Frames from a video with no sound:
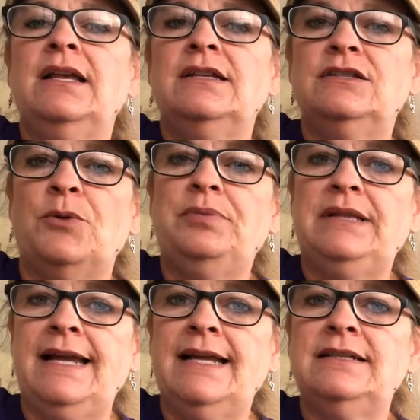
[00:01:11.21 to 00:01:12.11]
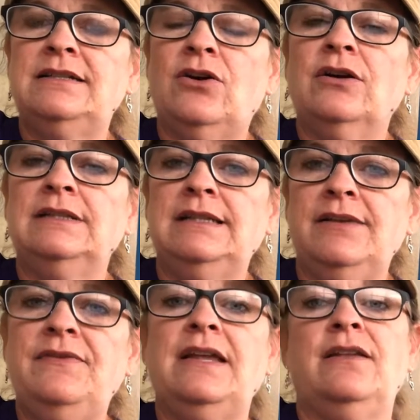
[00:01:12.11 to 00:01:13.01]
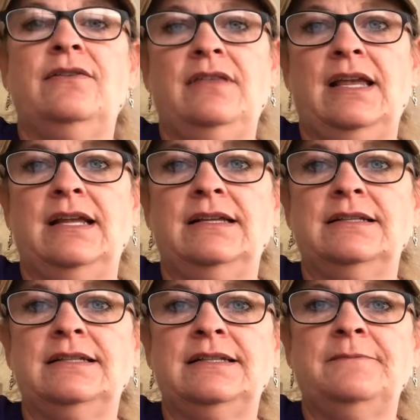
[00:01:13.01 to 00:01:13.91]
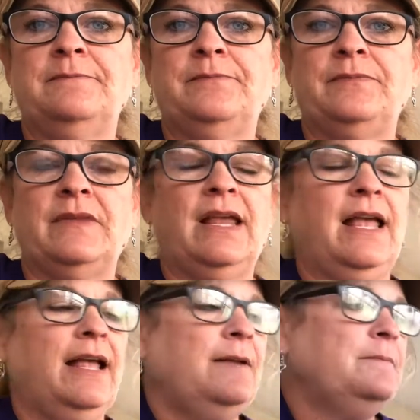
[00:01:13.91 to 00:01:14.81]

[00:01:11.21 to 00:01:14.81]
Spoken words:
So plants are living things. Okay.